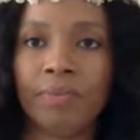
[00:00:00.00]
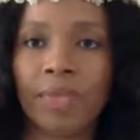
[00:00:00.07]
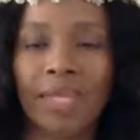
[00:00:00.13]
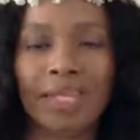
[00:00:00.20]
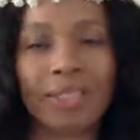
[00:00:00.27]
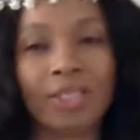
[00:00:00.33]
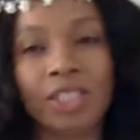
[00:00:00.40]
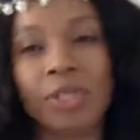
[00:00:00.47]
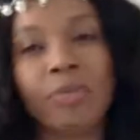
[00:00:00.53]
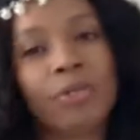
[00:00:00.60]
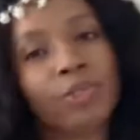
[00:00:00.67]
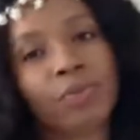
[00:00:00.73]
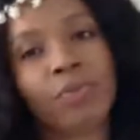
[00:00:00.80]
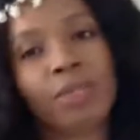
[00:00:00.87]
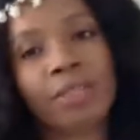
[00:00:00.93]
and this is similar
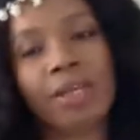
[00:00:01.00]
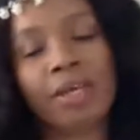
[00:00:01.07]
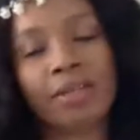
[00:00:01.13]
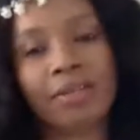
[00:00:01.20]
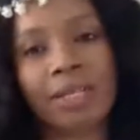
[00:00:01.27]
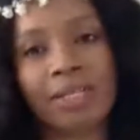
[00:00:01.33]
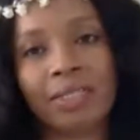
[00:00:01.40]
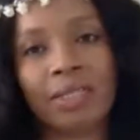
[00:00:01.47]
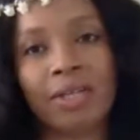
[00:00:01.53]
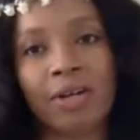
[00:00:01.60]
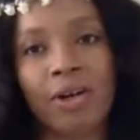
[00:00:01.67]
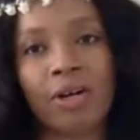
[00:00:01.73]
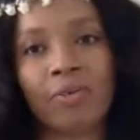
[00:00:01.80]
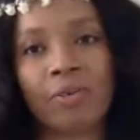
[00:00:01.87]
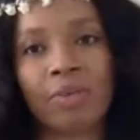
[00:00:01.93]
to what that sun
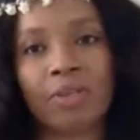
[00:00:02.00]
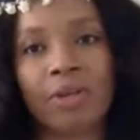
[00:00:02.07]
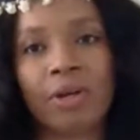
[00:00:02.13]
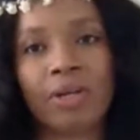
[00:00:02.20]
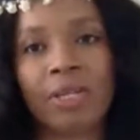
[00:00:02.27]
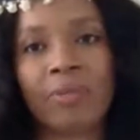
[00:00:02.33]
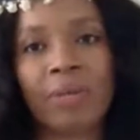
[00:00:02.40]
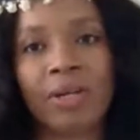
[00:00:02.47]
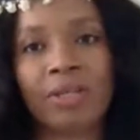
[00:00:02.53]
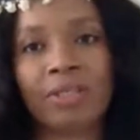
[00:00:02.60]
card was talking about,